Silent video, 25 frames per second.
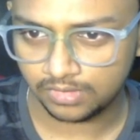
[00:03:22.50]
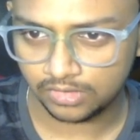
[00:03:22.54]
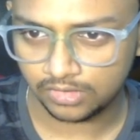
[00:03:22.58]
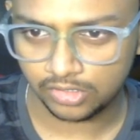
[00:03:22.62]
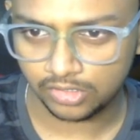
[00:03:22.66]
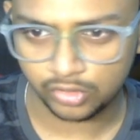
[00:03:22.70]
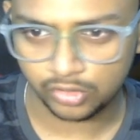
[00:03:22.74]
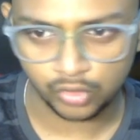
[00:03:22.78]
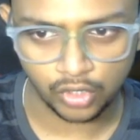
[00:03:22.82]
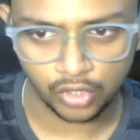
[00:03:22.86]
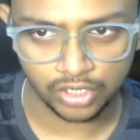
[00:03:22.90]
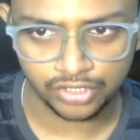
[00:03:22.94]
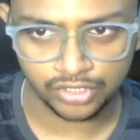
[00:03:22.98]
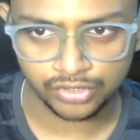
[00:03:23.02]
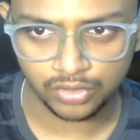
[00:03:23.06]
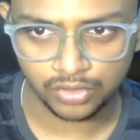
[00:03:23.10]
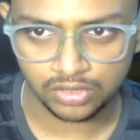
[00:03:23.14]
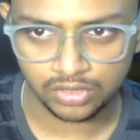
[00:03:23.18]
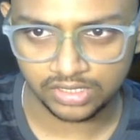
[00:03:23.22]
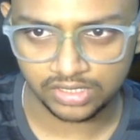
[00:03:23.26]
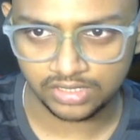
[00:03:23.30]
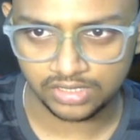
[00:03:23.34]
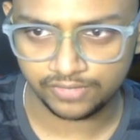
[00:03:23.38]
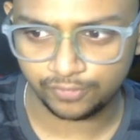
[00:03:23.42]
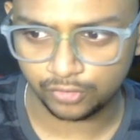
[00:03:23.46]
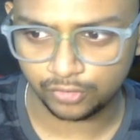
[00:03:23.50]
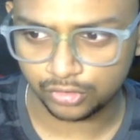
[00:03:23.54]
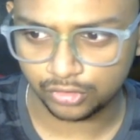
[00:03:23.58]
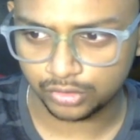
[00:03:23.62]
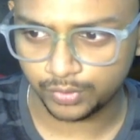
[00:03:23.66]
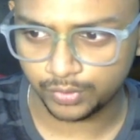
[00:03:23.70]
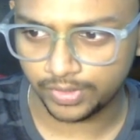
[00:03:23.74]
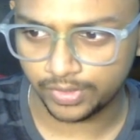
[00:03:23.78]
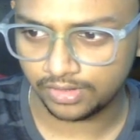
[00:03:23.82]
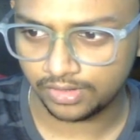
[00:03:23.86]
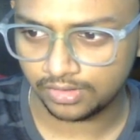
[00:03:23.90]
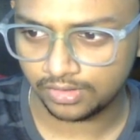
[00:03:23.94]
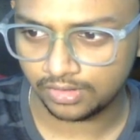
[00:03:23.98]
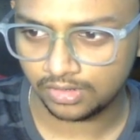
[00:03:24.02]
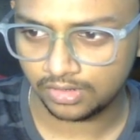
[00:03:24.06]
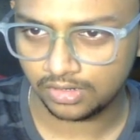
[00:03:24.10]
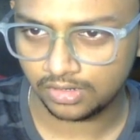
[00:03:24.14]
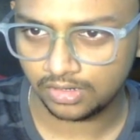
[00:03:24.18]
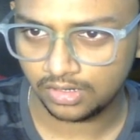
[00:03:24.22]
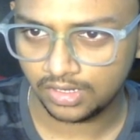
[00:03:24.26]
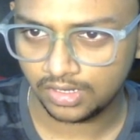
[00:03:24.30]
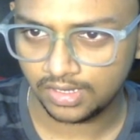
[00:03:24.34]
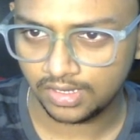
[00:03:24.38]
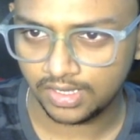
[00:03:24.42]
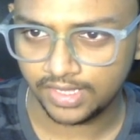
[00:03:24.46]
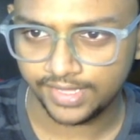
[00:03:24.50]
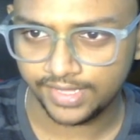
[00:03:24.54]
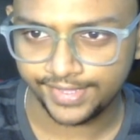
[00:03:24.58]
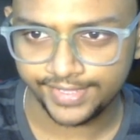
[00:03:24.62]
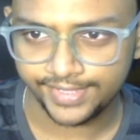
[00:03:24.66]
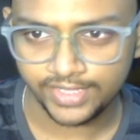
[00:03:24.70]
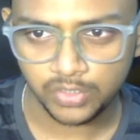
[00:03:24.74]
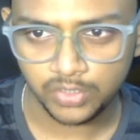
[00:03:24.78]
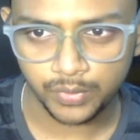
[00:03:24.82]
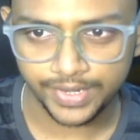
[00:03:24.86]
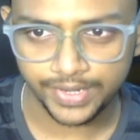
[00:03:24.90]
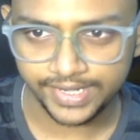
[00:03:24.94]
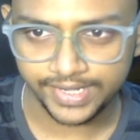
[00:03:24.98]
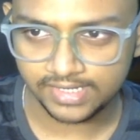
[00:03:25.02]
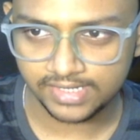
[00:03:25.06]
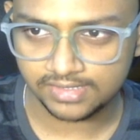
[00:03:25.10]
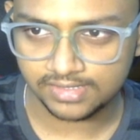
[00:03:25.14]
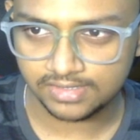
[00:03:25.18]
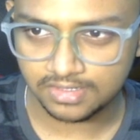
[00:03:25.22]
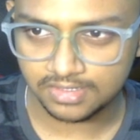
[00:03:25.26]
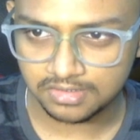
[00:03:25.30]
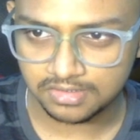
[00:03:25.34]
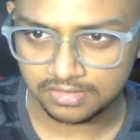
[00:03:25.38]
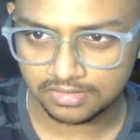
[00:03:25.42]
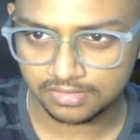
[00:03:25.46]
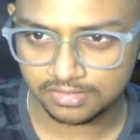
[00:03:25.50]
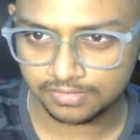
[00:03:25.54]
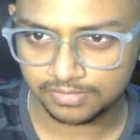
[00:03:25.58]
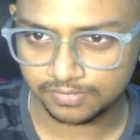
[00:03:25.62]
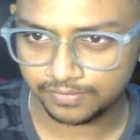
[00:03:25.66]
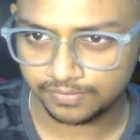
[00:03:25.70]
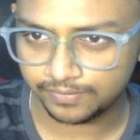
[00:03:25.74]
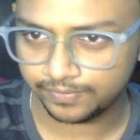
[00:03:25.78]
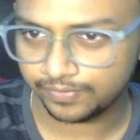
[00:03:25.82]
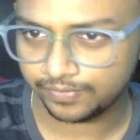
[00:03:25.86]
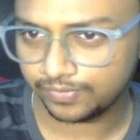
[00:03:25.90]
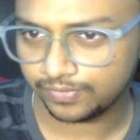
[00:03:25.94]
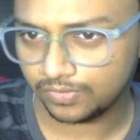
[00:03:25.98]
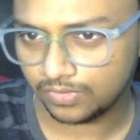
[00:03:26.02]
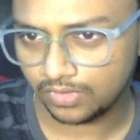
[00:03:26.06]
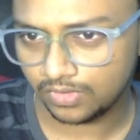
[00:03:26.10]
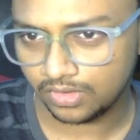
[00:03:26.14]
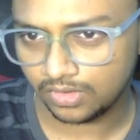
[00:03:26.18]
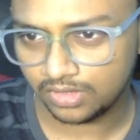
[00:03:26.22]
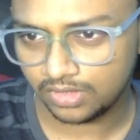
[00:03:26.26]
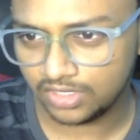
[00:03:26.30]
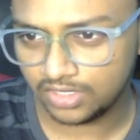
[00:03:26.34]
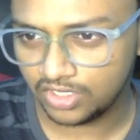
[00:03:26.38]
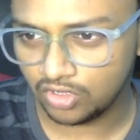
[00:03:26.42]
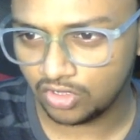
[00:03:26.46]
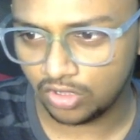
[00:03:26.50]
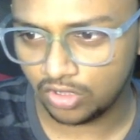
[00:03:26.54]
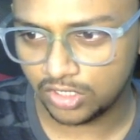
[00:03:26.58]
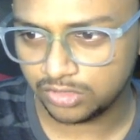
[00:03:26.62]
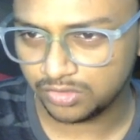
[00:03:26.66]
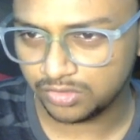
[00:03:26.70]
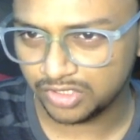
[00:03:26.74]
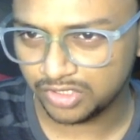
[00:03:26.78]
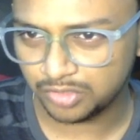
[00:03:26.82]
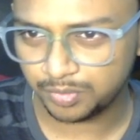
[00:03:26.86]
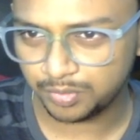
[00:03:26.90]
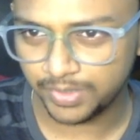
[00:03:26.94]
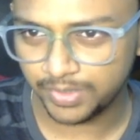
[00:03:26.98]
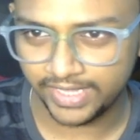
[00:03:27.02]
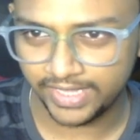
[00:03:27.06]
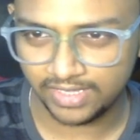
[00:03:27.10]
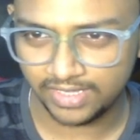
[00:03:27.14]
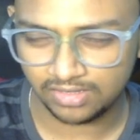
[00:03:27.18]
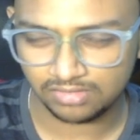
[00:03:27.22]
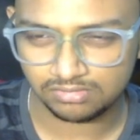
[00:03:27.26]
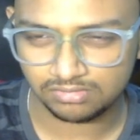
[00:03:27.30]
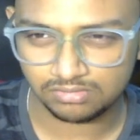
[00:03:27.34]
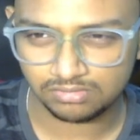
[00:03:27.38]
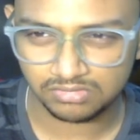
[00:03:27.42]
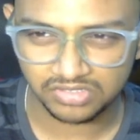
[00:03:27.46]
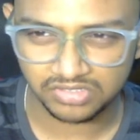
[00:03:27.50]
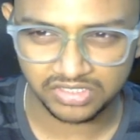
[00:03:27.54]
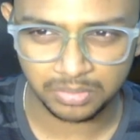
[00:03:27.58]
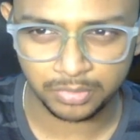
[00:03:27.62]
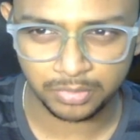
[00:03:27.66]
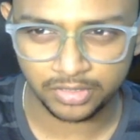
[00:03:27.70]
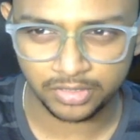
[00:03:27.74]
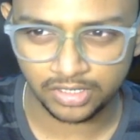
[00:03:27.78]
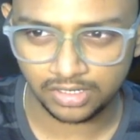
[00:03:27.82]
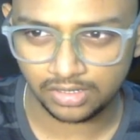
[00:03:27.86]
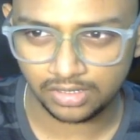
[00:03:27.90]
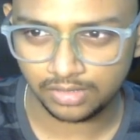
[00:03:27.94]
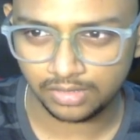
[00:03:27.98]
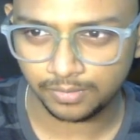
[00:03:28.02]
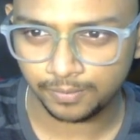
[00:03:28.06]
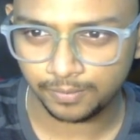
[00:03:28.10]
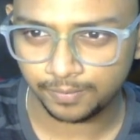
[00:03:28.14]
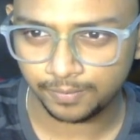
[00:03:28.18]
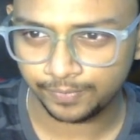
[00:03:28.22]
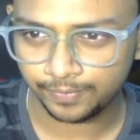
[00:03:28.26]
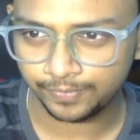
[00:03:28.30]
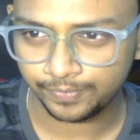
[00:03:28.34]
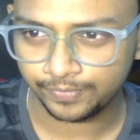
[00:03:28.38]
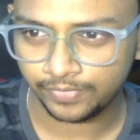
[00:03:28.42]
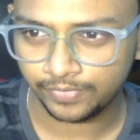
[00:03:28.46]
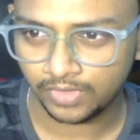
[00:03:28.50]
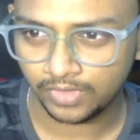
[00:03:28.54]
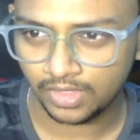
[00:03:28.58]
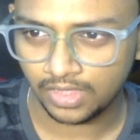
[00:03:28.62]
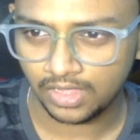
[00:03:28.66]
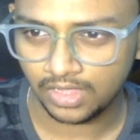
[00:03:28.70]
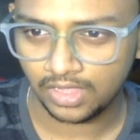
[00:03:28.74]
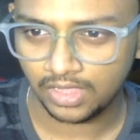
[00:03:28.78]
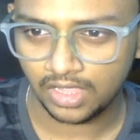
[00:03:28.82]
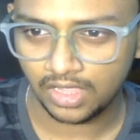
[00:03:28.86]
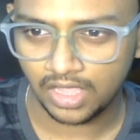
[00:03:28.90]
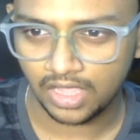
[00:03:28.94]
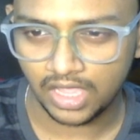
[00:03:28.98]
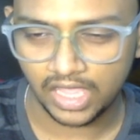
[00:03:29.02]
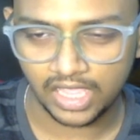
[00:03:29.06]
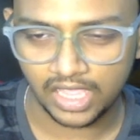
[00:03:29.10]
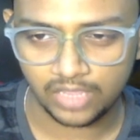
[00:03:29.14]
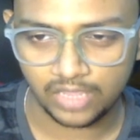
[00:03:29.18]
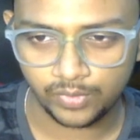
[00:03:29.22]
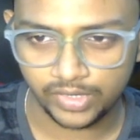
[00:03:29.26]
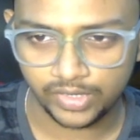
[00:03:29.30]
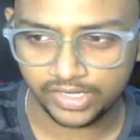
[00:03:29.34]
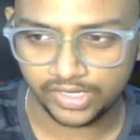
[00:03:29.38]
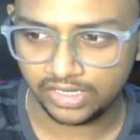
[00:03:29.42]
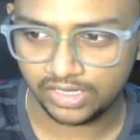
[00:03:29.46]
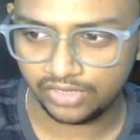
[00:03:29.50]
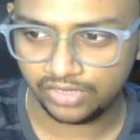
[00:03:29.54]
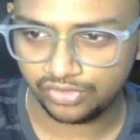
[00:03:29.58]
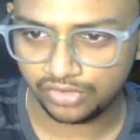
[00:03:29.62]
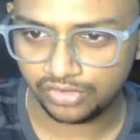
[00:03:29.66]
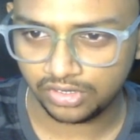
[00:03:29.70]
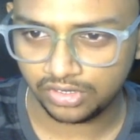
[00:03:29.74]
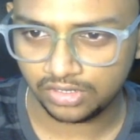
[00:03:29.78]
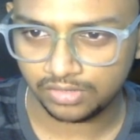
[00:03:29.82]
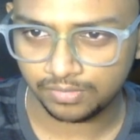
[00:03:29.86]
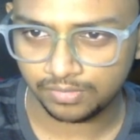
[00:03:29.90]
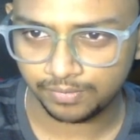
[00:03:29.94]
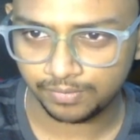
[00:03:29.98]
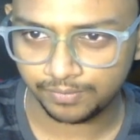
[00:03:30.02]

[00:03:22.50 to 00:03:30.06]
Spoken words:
to control the d4 square. He went e6. He also is playing similarly. I went e3.